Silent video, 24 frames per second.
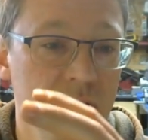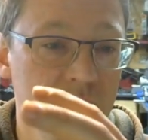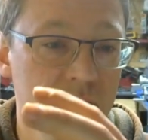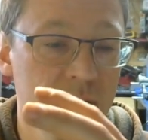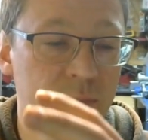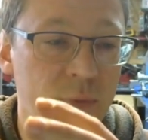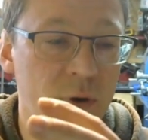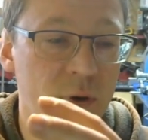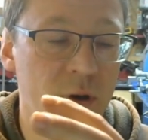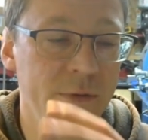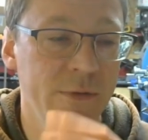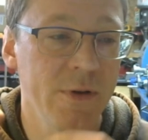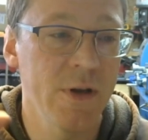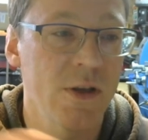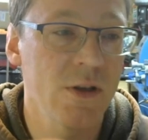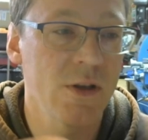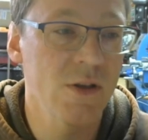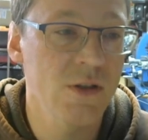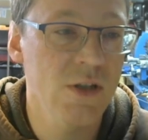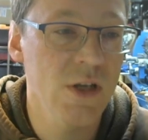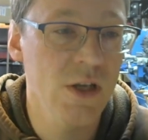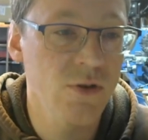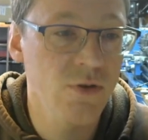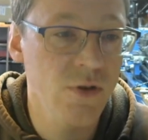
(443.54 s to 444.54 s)
perfectly
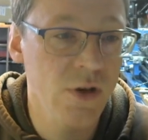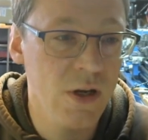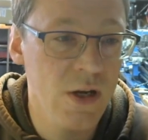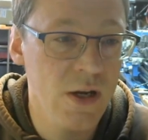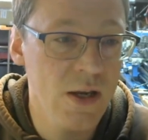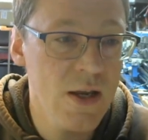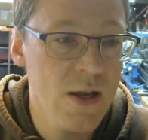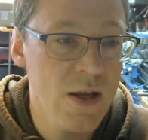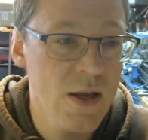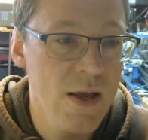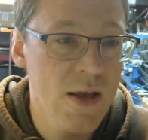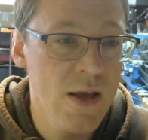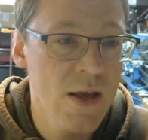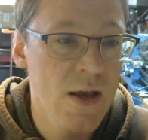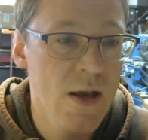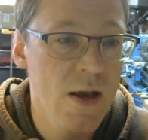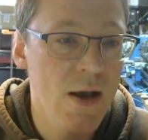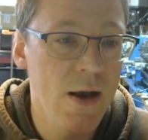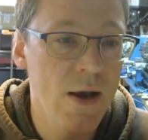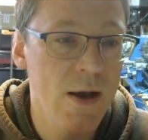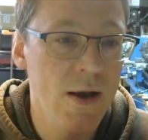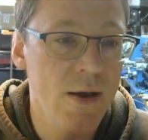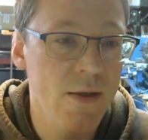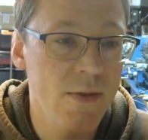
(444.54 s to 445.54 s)
concentrically.
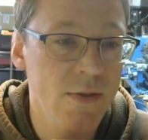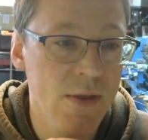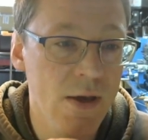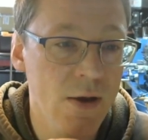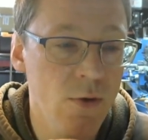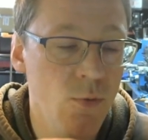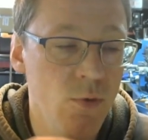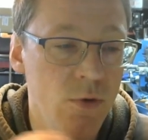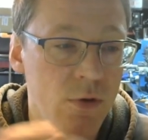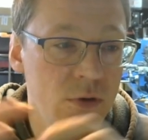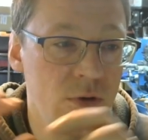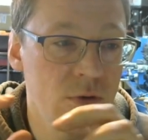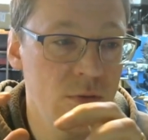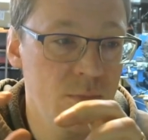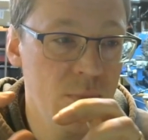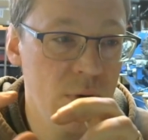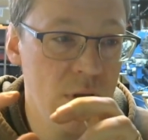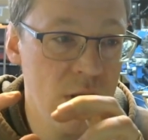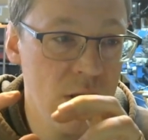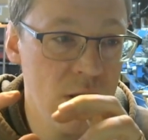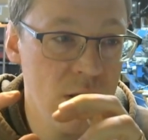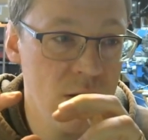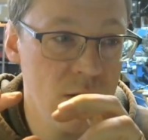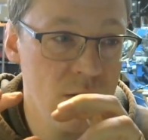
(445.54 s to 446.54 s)
That would
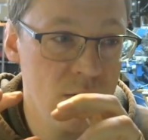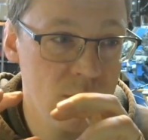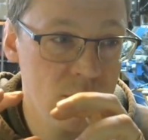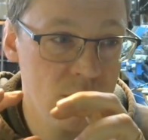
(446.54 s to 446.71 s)
be